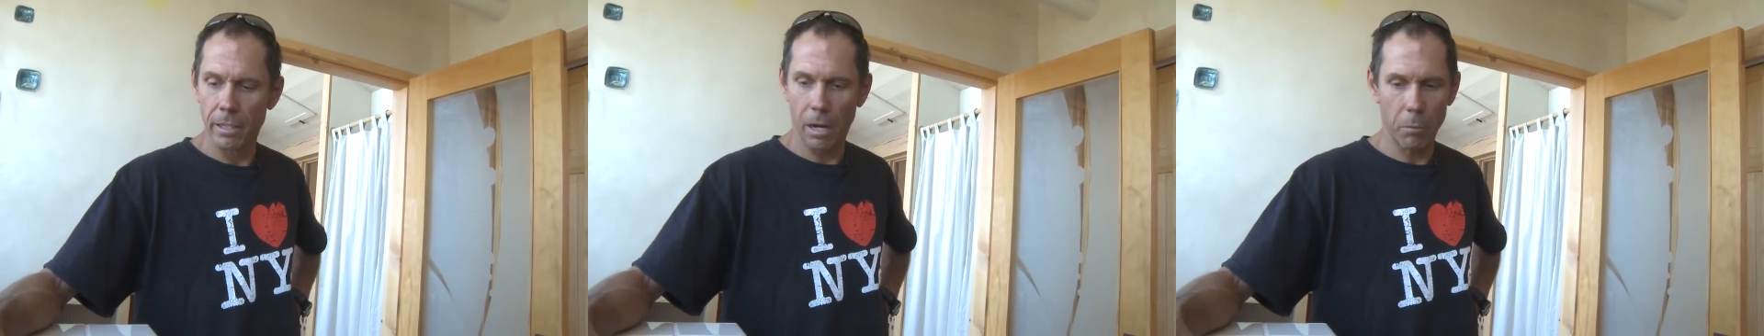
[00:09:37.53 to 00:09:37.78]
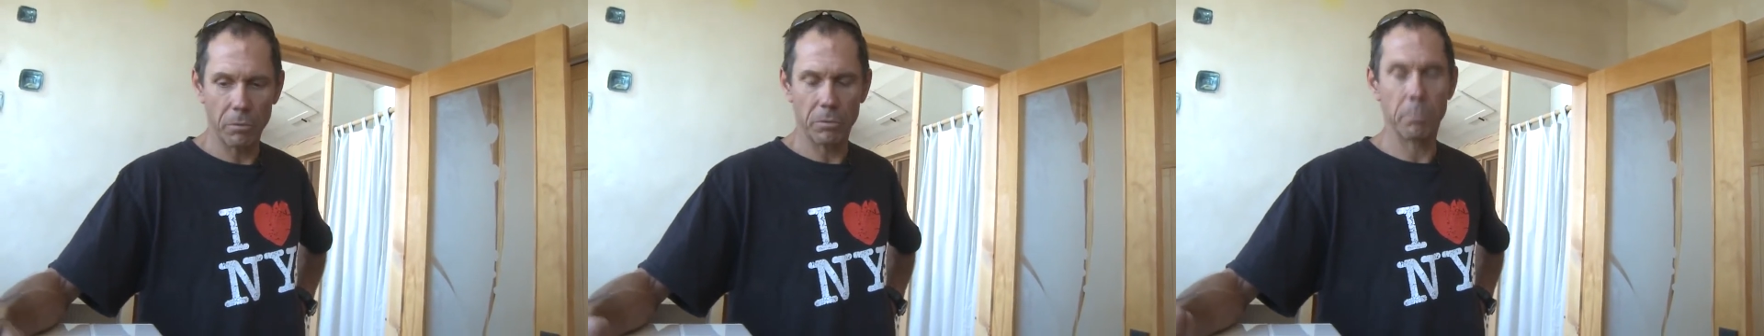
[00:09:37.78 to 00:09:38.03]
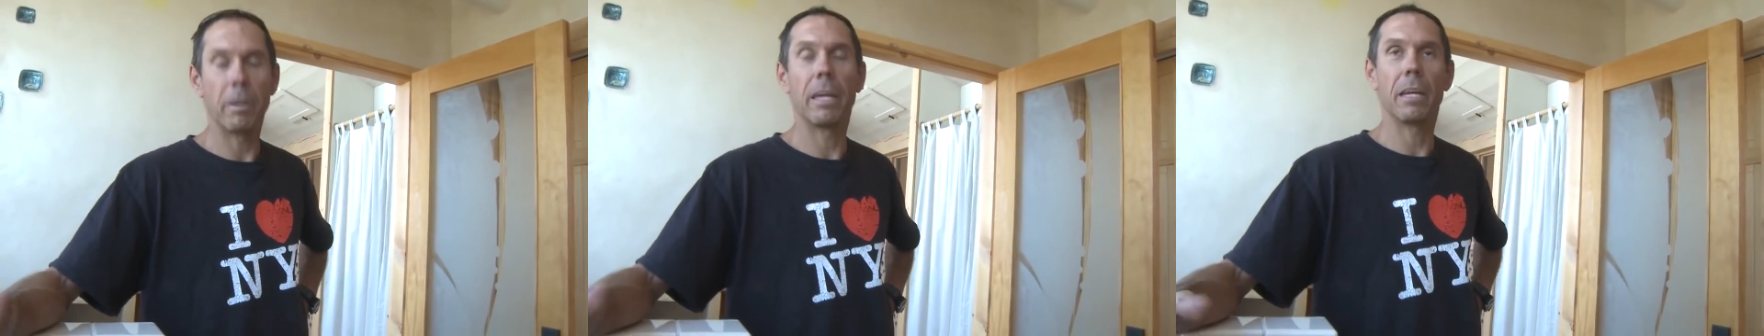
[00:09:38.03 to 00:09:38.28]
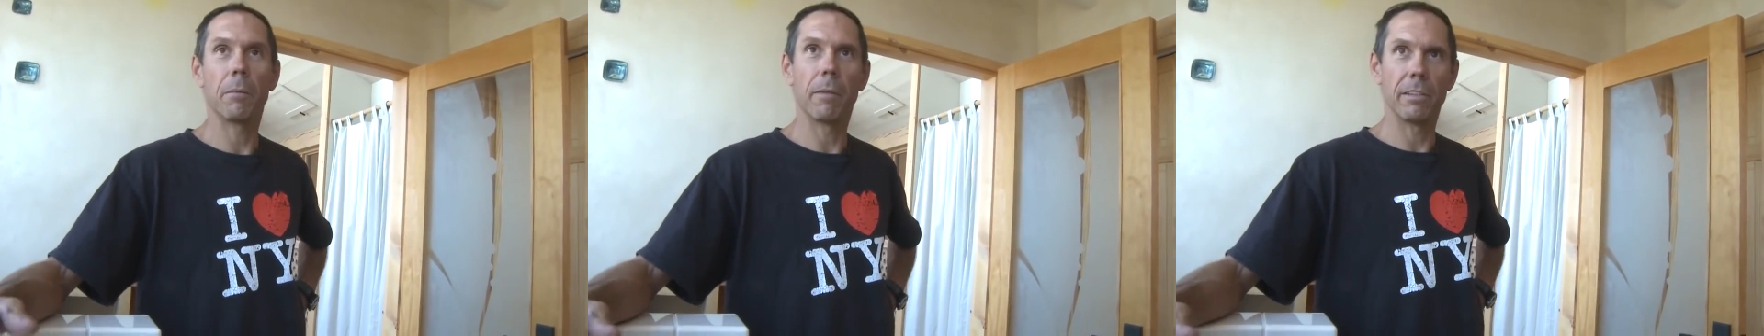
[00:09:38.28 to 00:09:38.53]
I wasn't
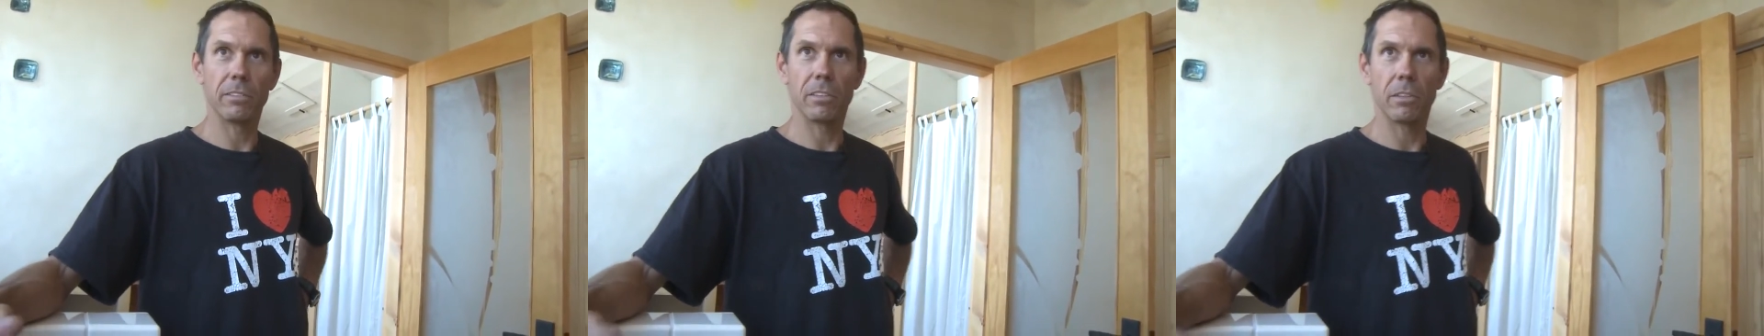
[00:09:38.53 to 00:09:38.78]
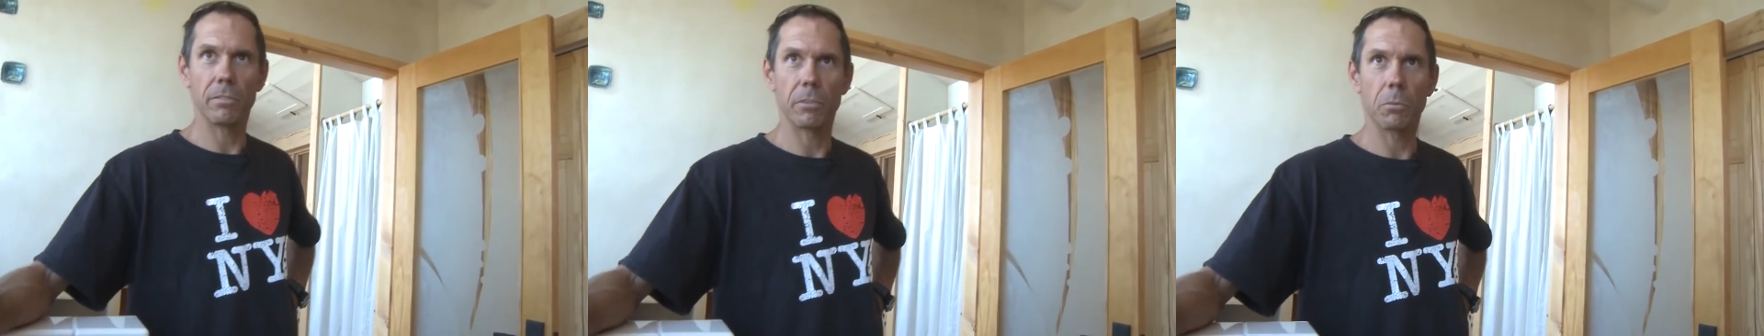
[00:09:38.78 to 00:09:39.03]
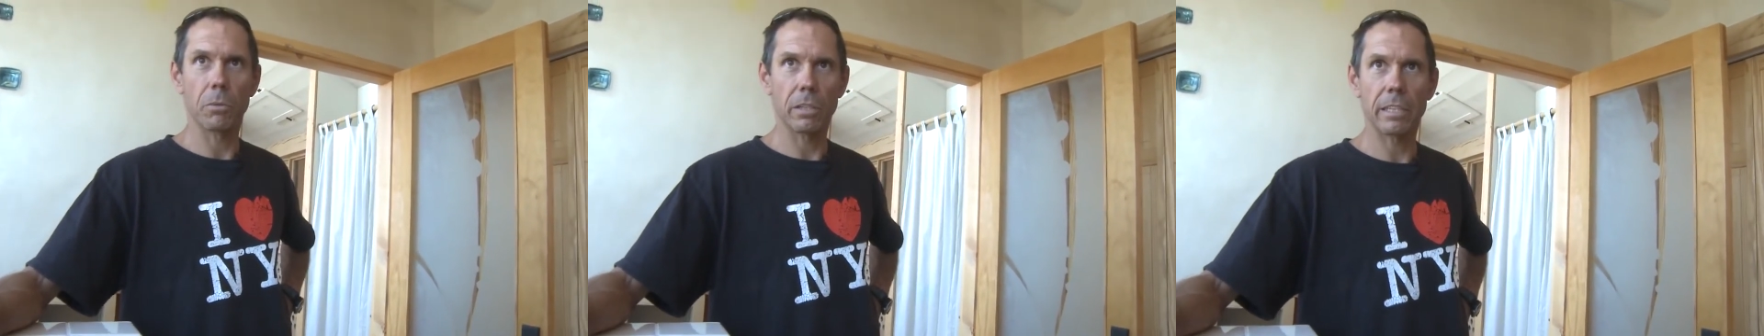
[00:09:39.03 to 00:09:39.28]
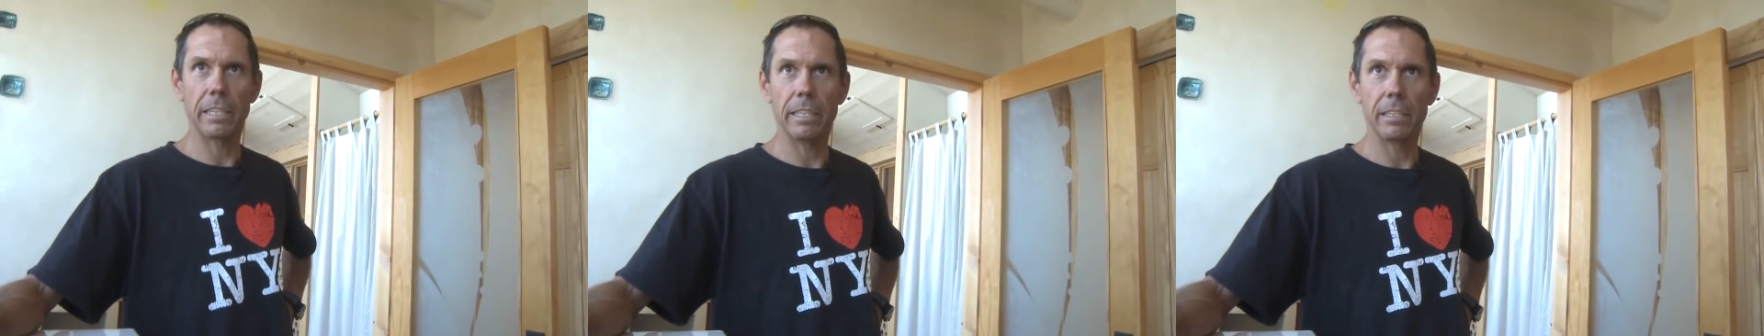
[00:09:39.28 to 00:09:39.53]
paying myself to
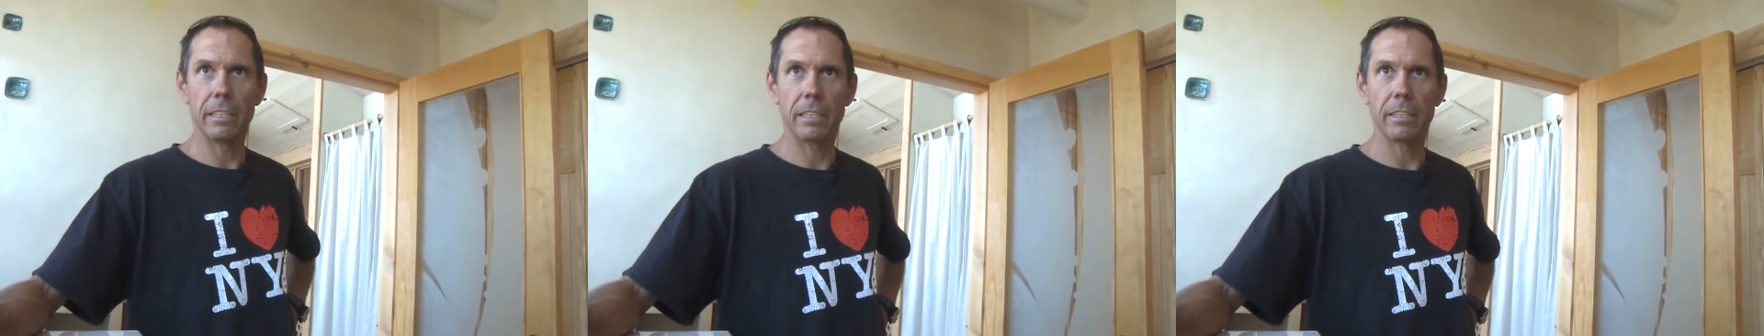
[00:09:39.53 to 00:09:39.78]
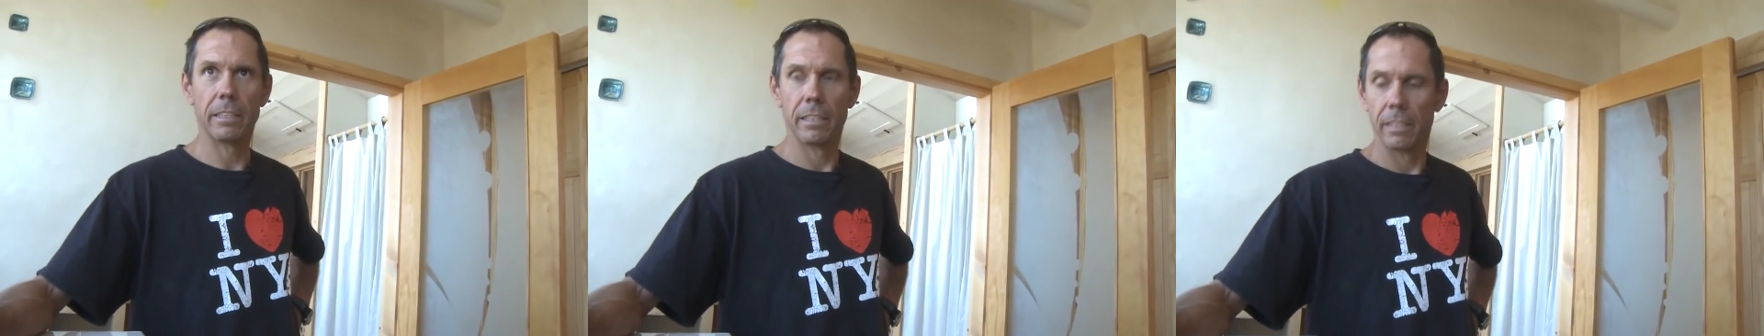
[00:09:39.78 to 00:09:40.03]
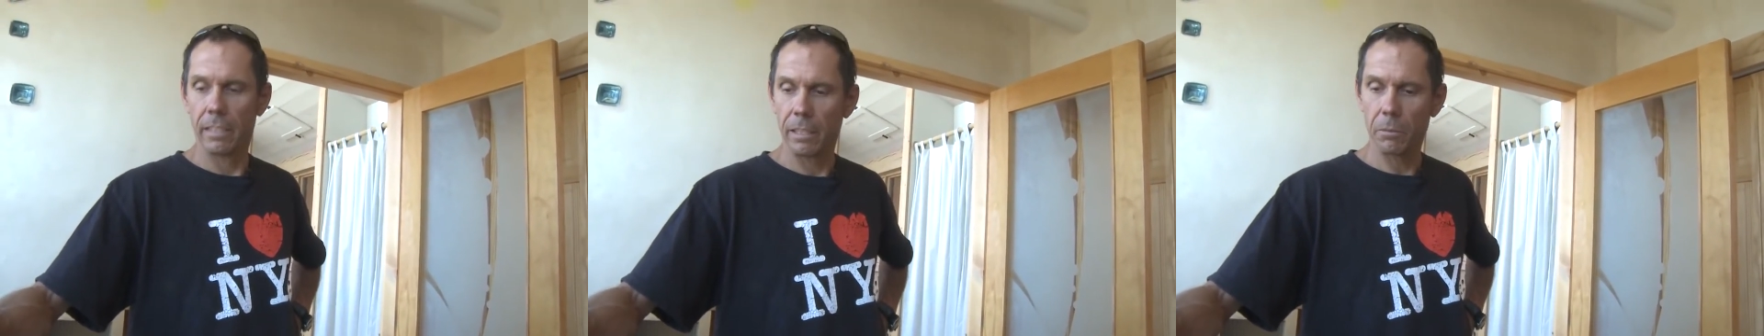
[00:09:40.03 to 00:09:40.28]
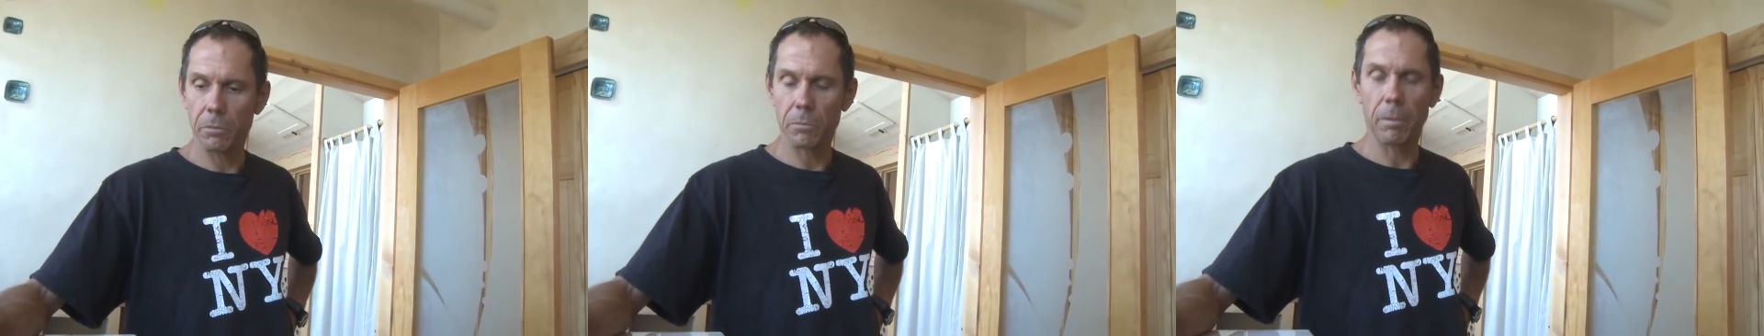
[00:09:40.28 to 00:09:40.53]
work here.
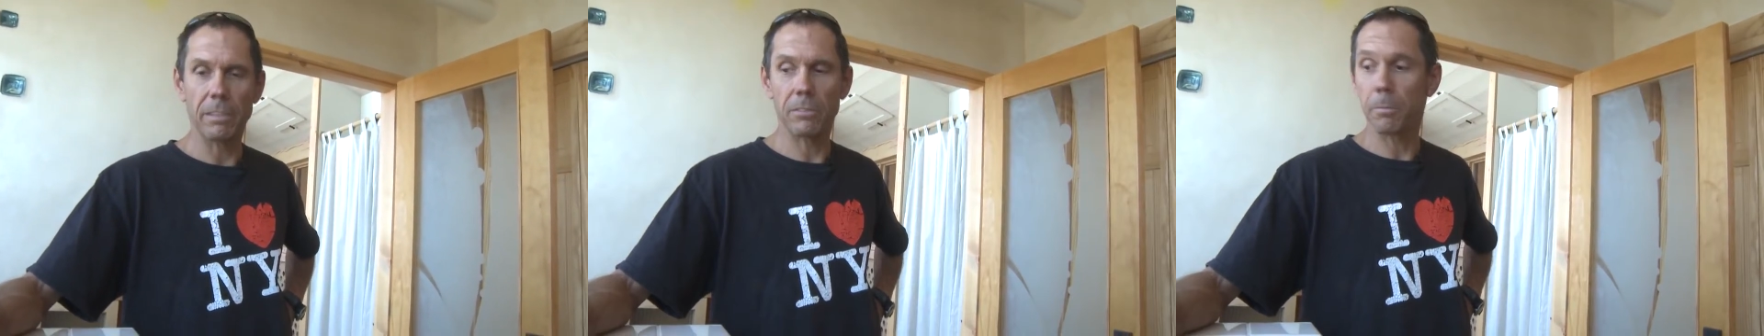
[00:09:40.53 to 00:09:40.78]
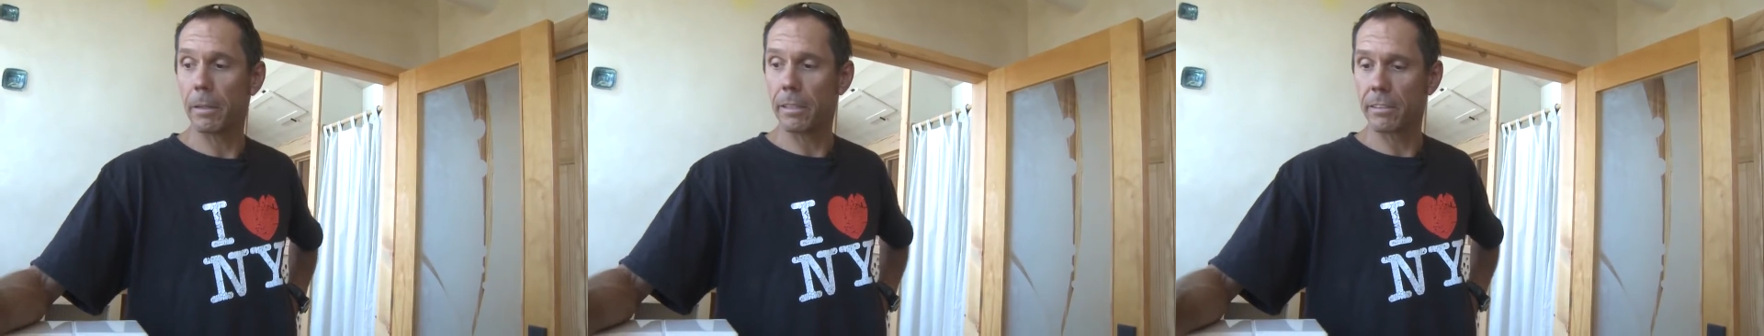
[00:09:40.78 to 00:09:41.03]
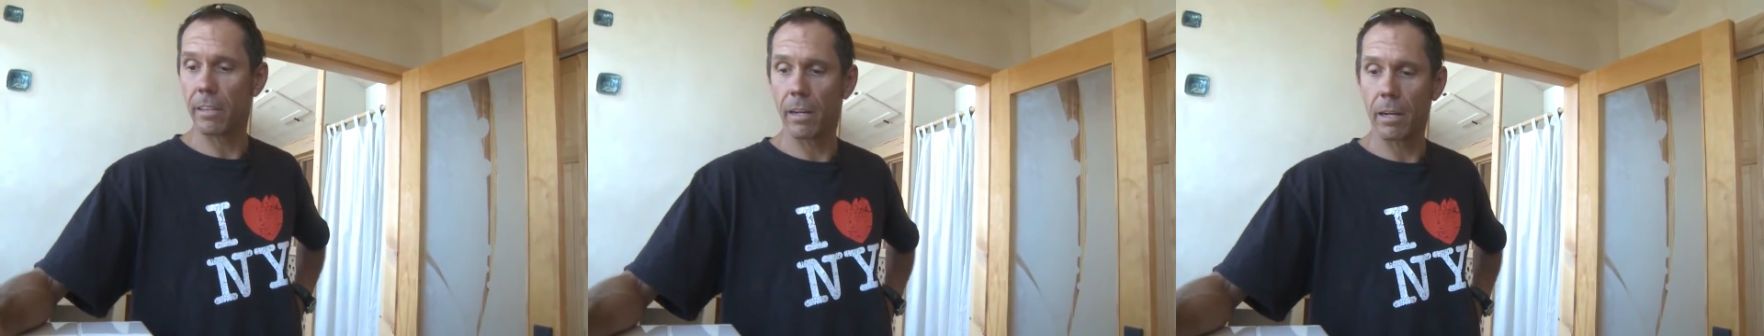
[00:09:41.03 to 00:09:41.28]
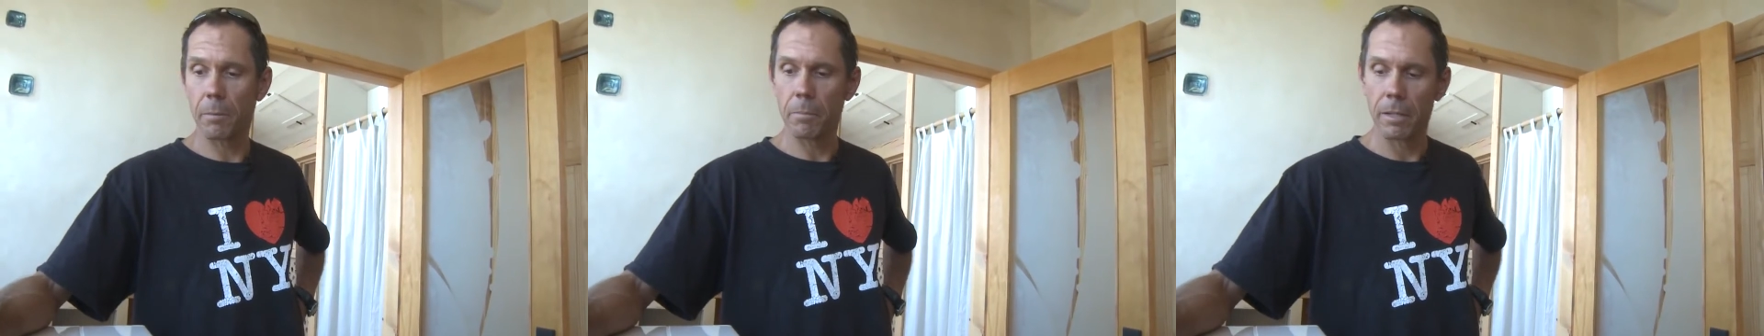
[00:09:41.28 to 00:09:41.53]
It was my spare
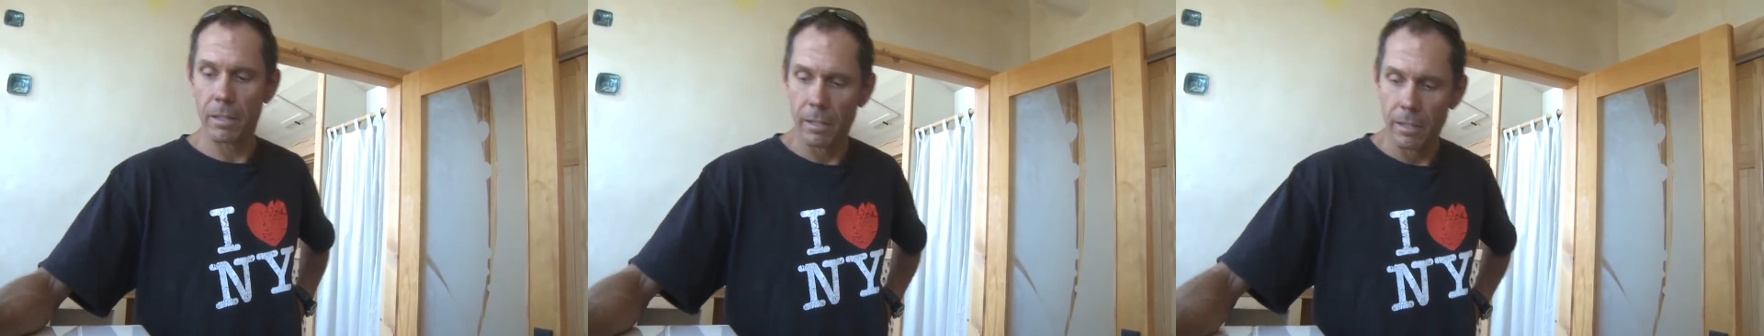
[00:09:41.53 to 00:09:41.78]
time.